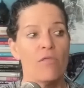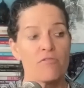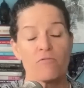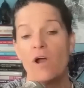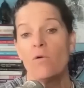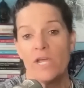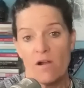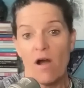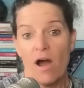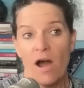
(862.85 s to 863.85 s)
throwing
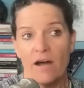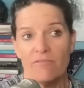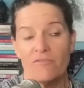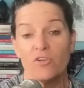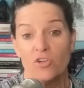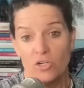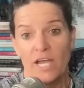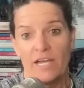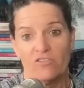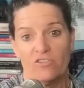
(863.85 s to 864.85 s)
off the good
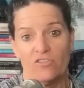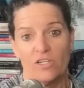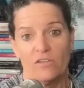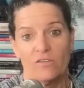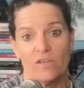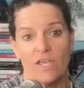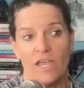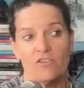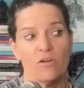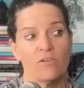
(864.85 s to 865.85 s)
estrogens,
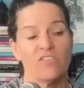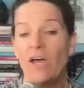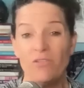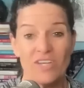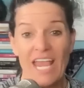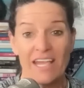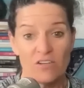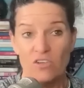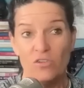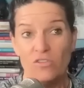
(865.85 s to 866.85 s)
and your cells
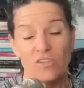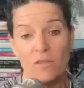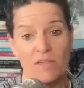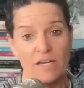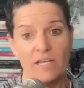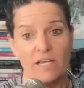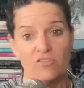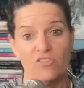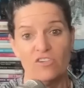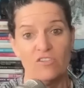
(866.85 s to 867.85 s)
can't use synthetic
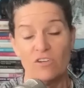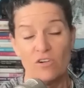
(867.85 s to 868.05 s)
estrogens.